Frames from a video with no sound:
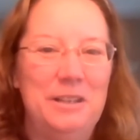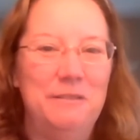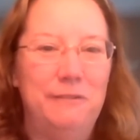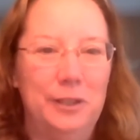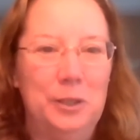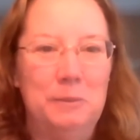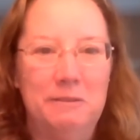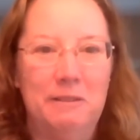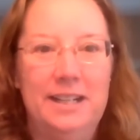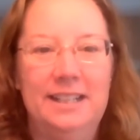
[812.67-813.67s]
uh, in film
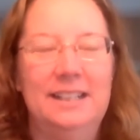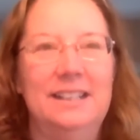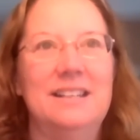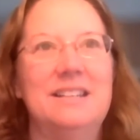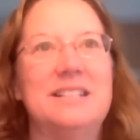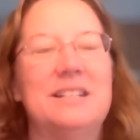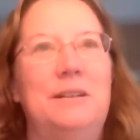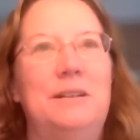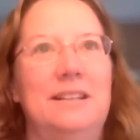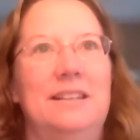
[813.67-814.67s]
writing and, and so on.